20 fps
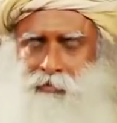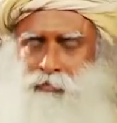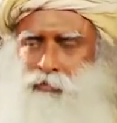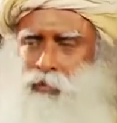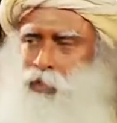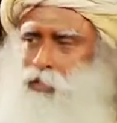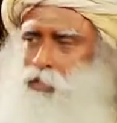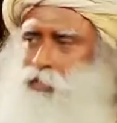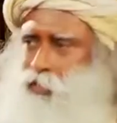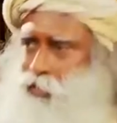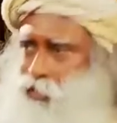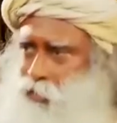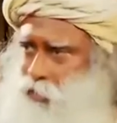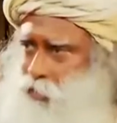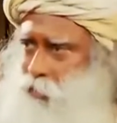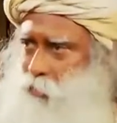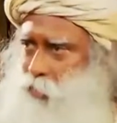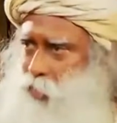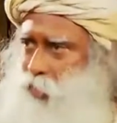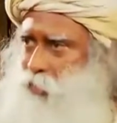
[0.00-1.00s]
We're… this is the
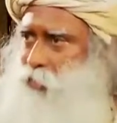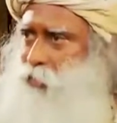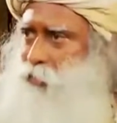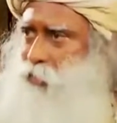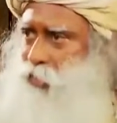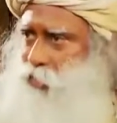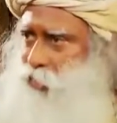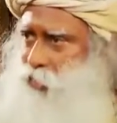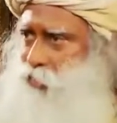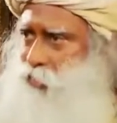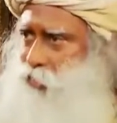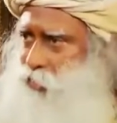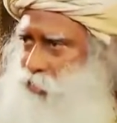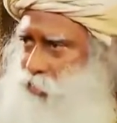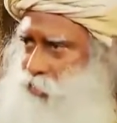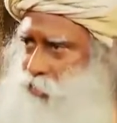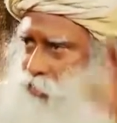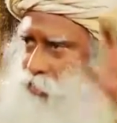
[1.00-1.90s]
problem, Indian… this is a